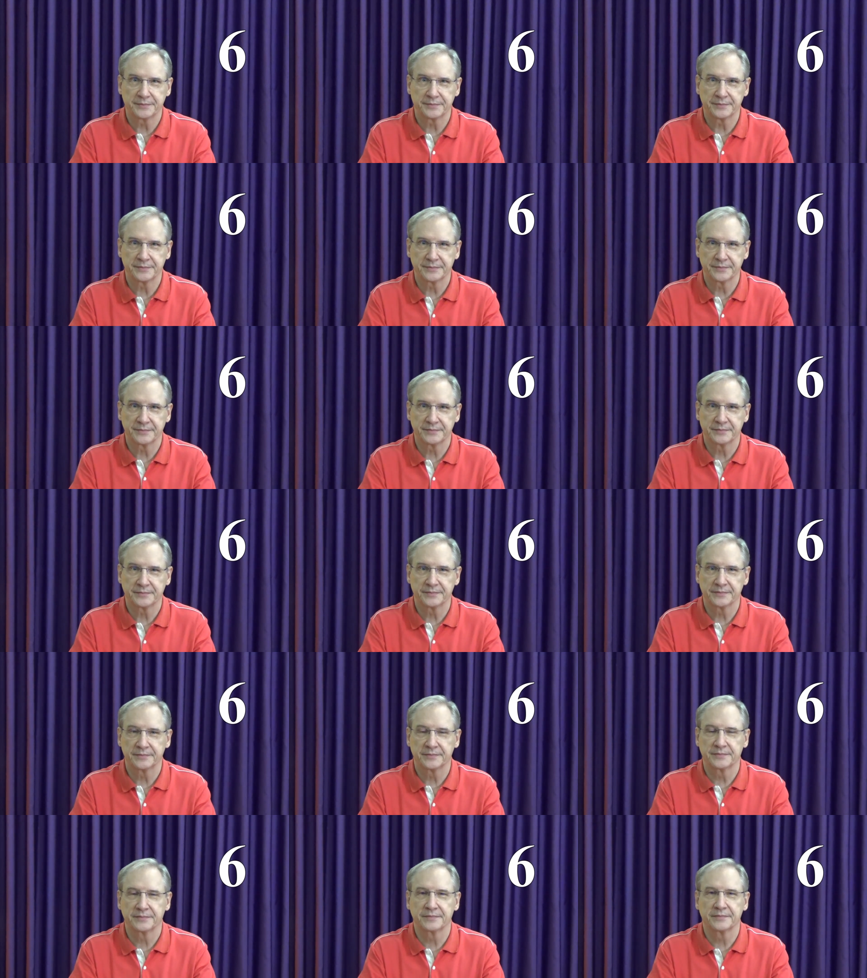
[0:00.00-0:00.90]

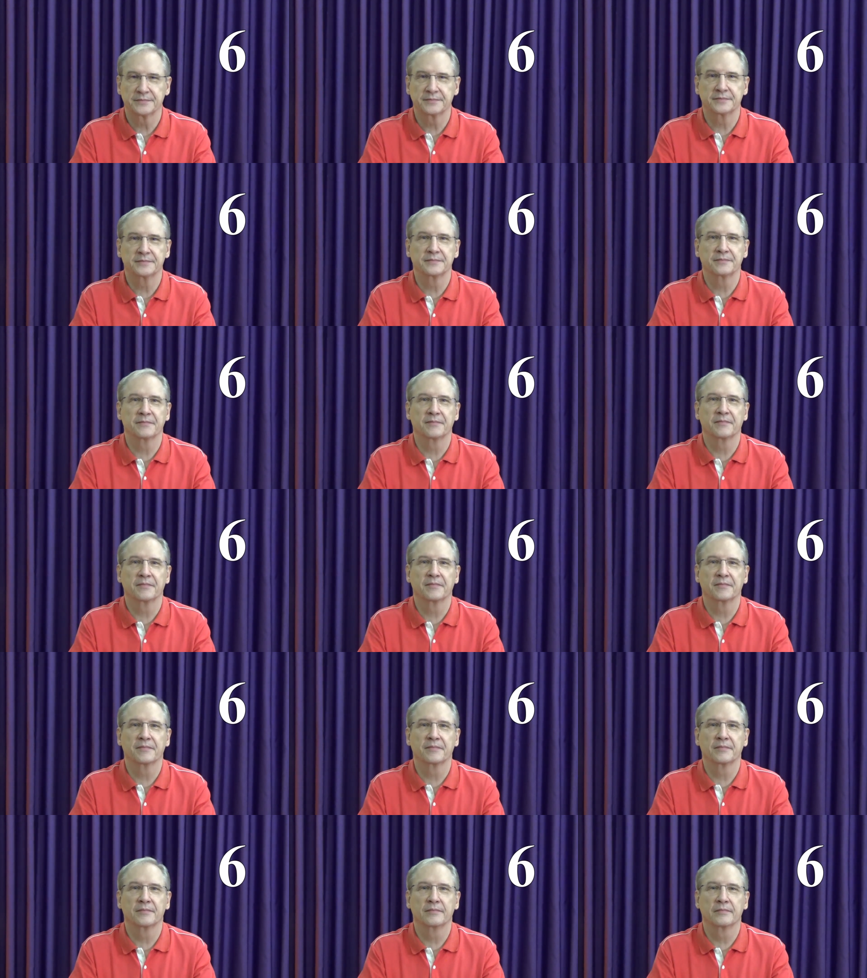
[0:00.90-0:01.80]

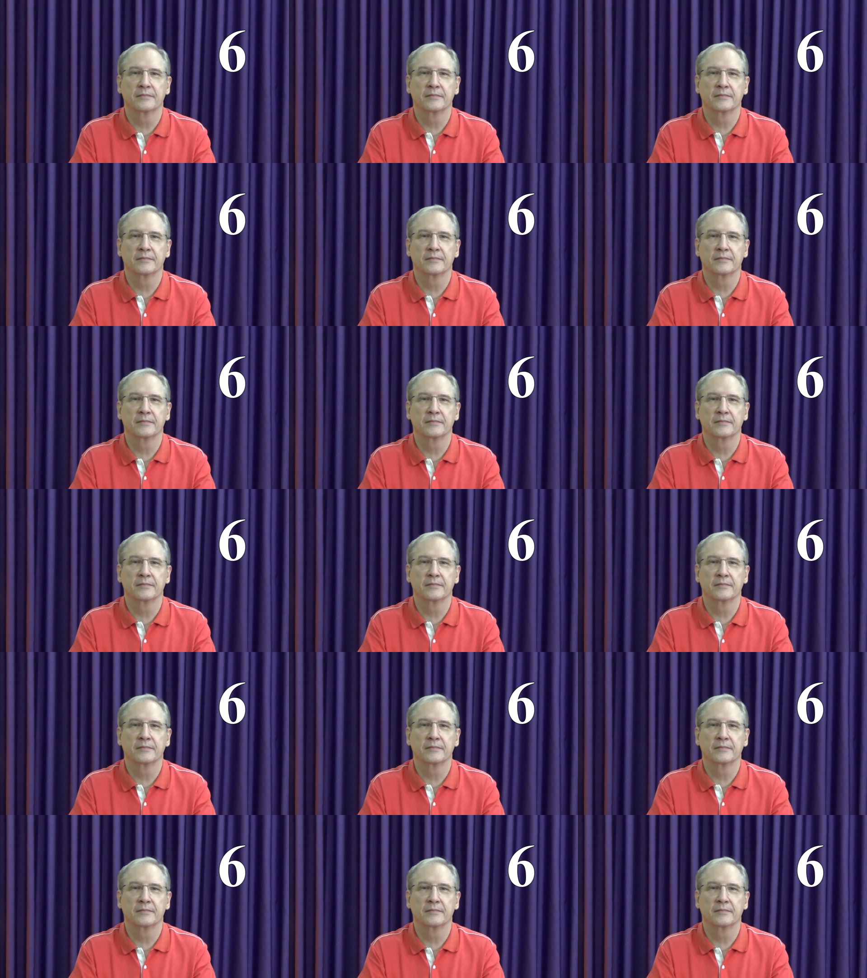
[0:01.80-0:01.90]
[no speech]